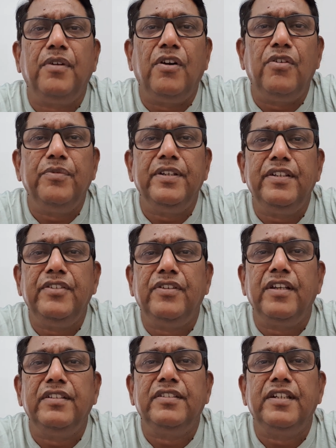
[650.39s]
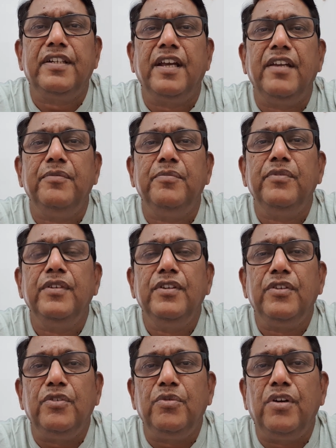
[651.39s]
how many, you can say, time
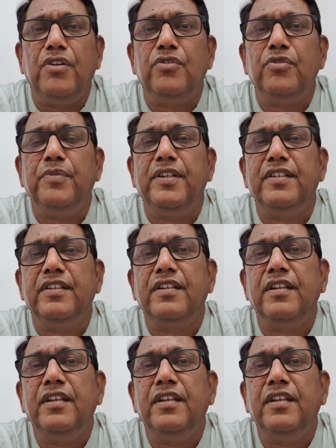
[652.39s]
you want to measure.